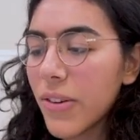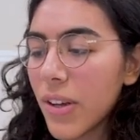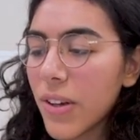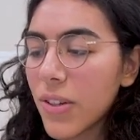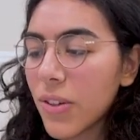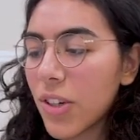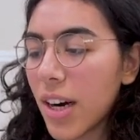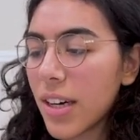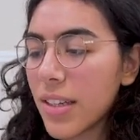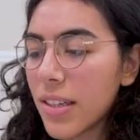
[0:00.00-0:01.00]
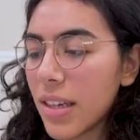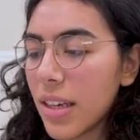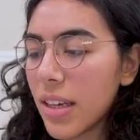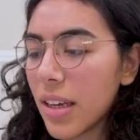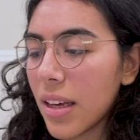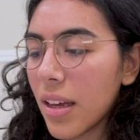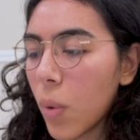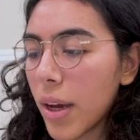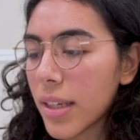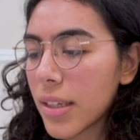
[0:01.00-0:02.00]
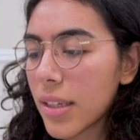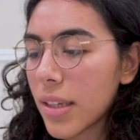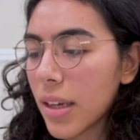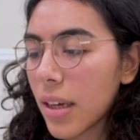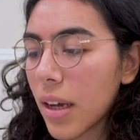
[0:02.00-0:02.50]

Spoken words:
I was also trying to see what